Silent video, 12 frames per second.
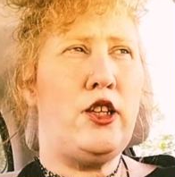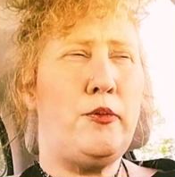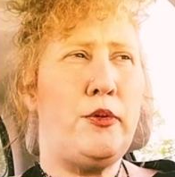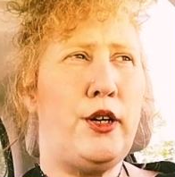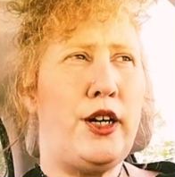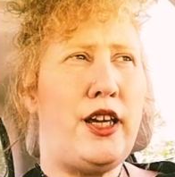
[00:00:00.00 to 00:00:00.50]
little
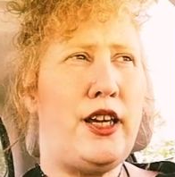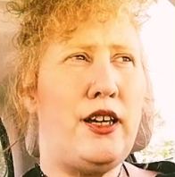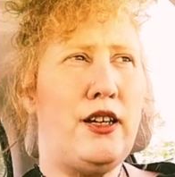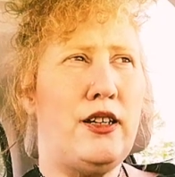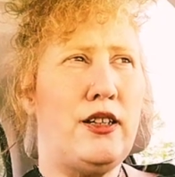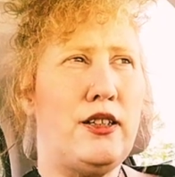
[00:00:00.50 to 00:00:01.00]

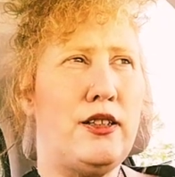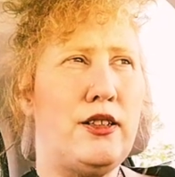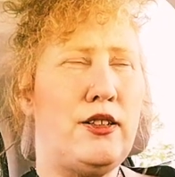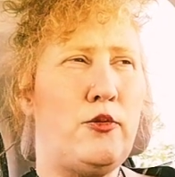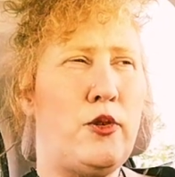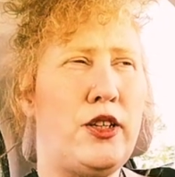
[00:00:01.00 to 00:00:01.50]
birdie,
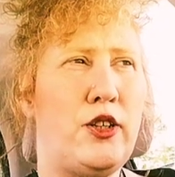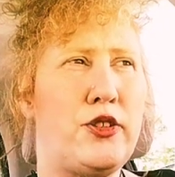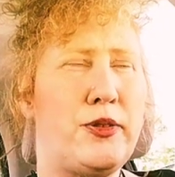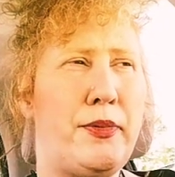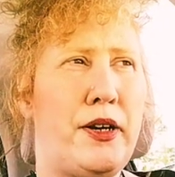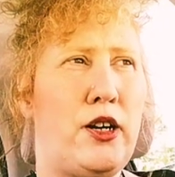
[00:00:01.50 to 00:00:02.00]
one little
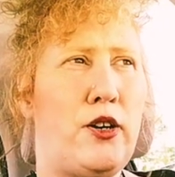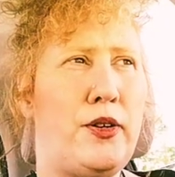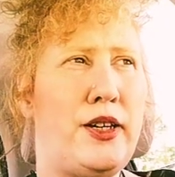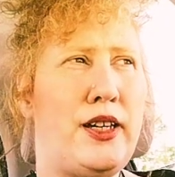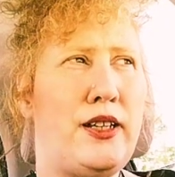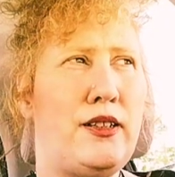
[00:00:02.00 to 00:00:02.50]
sparrow,
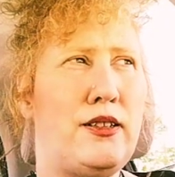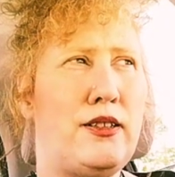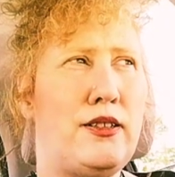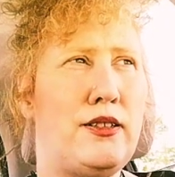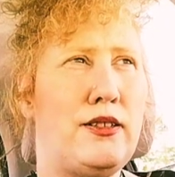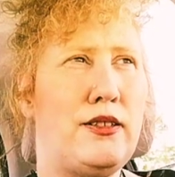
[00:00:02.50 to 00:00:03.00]
it
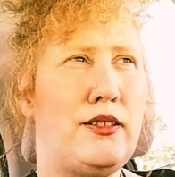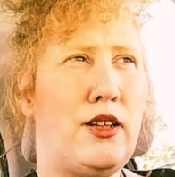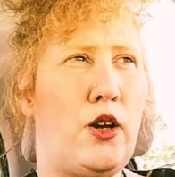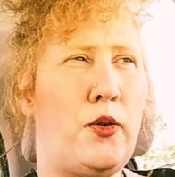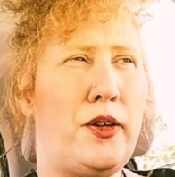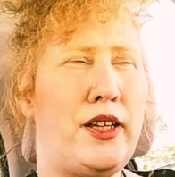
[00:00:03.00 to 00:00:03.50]

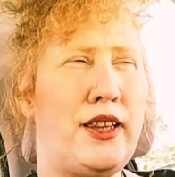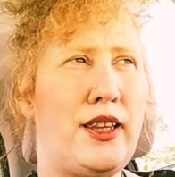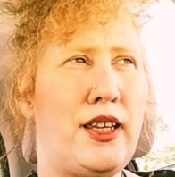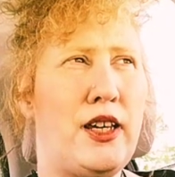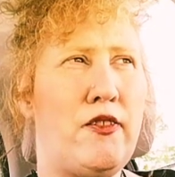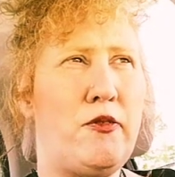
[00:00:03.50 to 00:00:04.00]
only
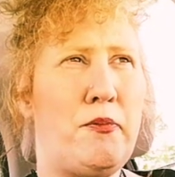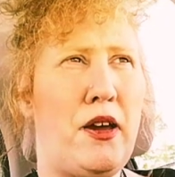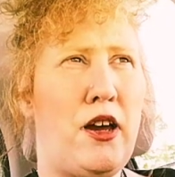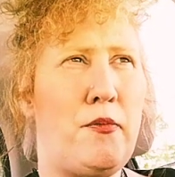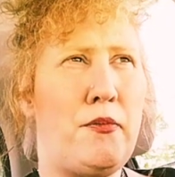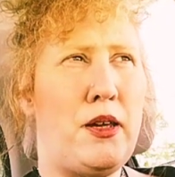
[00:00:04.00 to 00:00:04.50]
lived
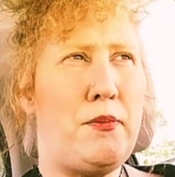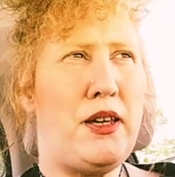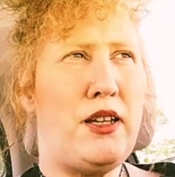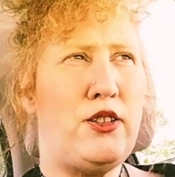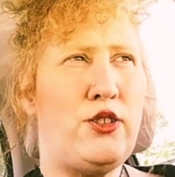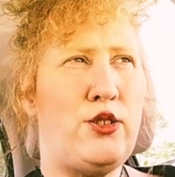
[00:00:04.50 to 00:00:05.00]
about
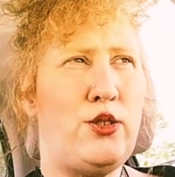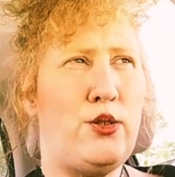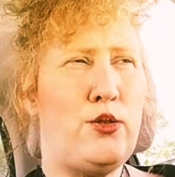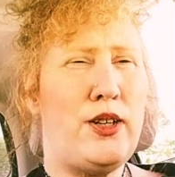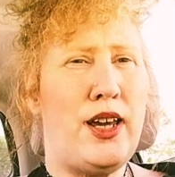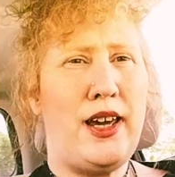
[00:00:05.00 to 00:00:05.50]
maybe
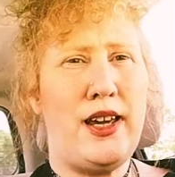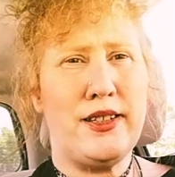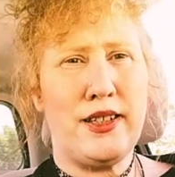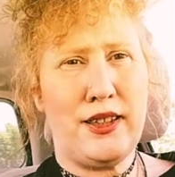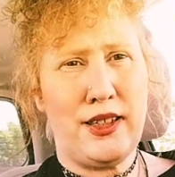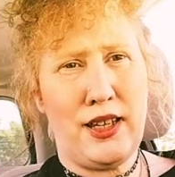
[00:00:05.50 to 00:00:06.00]
2
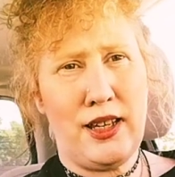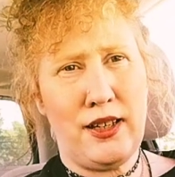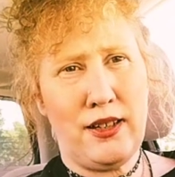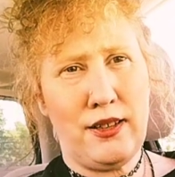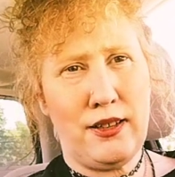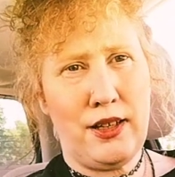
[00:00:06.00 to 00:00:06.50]
days, I
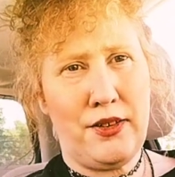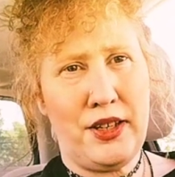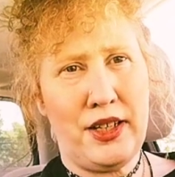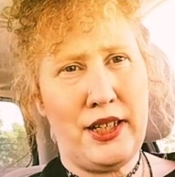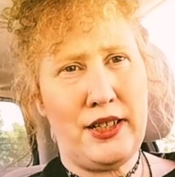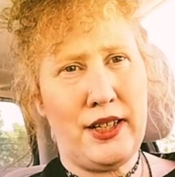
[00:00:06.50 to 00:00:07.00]
think, and
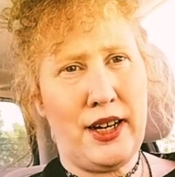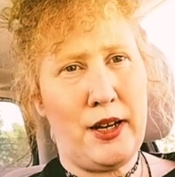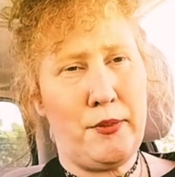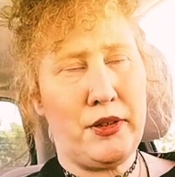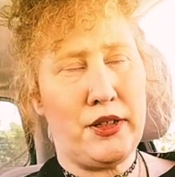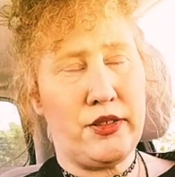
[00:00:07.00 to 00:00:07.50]
then it
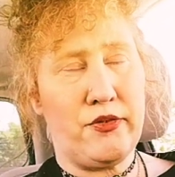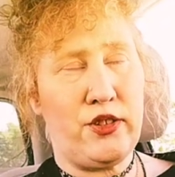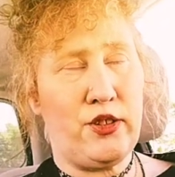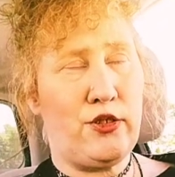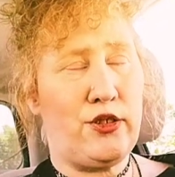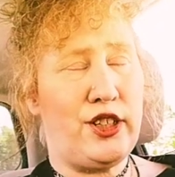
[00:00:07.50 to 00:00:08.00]
died because of
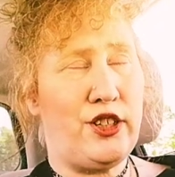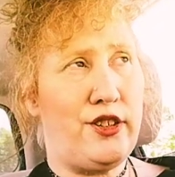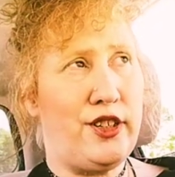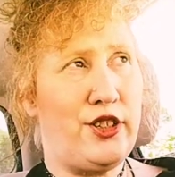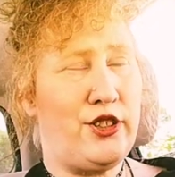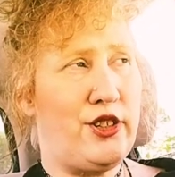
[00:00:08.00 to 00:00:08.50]
internal
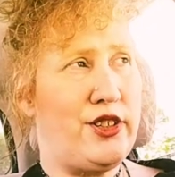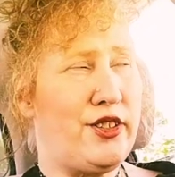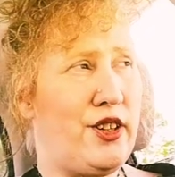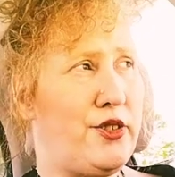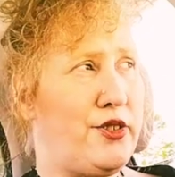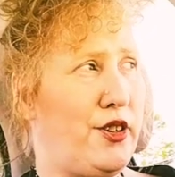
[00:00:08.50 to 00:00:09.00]
injuries
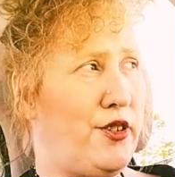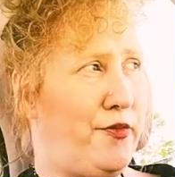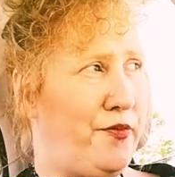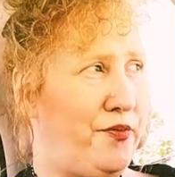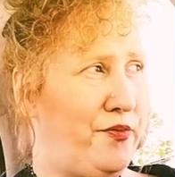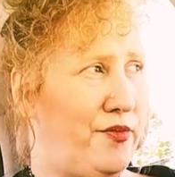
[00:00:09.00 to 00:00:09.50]
also,
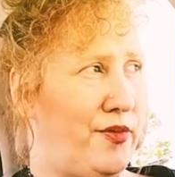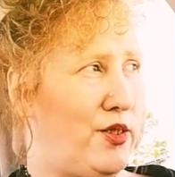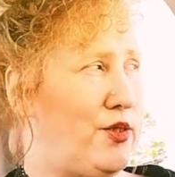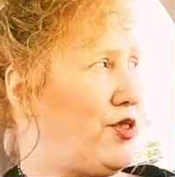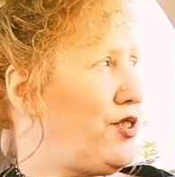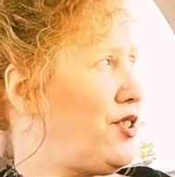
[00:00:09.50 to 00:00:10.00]

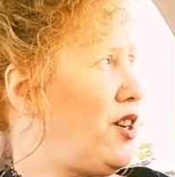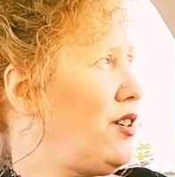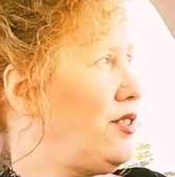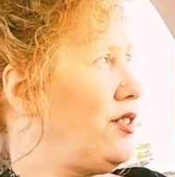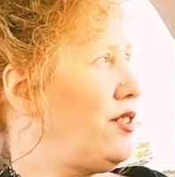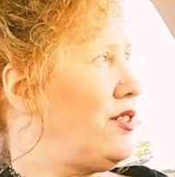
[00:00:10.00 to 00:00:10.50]
which
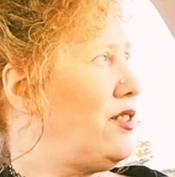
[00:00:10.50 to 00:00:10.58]
sucked.